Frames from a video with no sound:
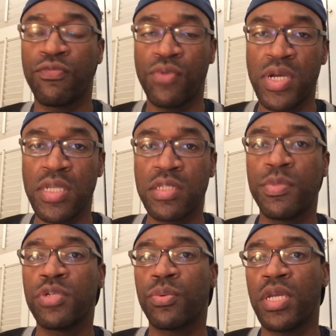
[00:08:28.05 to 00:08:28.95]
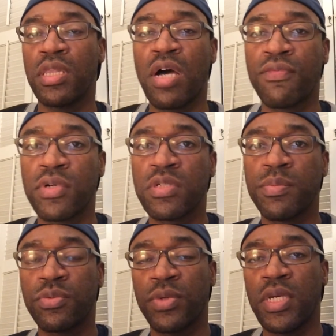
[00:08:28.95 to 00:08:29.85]
friends, between lovers,
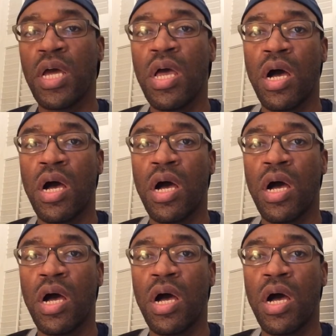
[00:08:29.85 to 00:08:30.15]
between